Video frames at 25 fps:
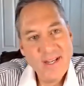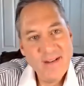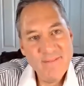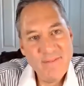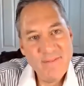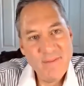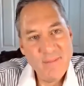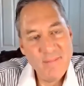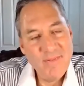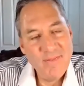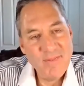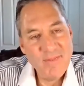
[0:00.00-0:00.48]
in
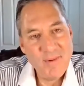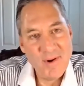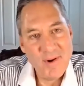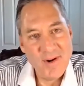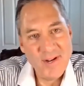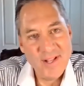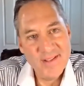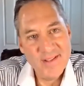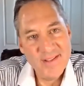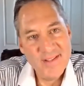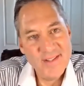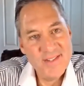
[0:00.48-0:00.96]
from
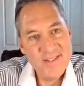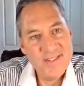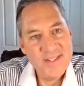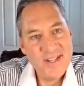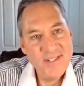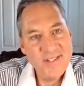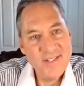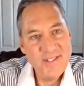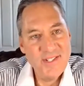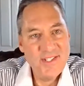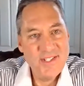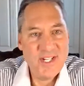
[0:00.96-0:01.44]
Florida, the
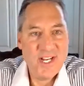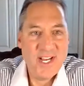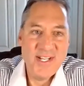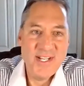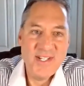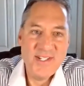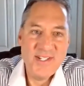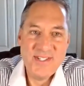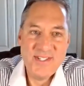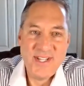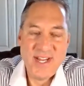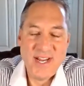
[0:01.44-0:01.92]

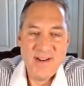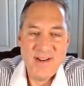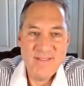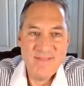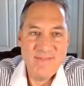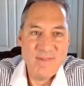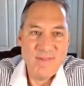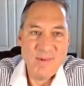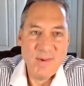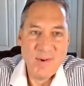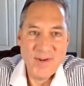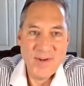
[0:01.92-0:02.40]
sunshine state
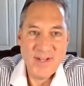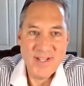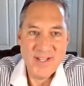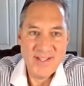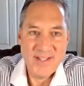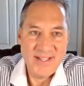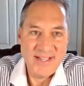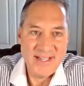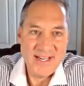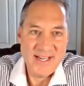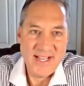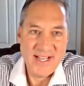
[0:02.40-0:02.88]
of
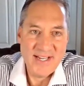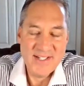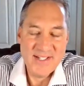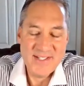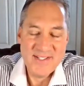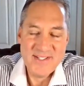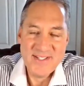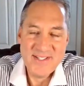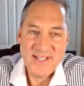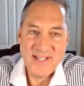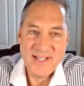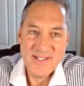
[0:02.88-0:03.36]
Florida,
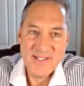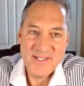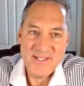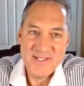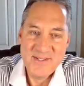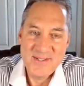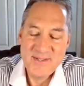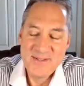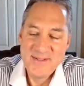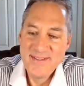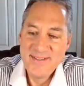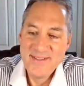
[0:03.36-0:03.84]
United
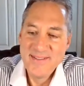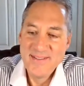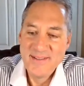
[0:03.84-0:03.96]
States.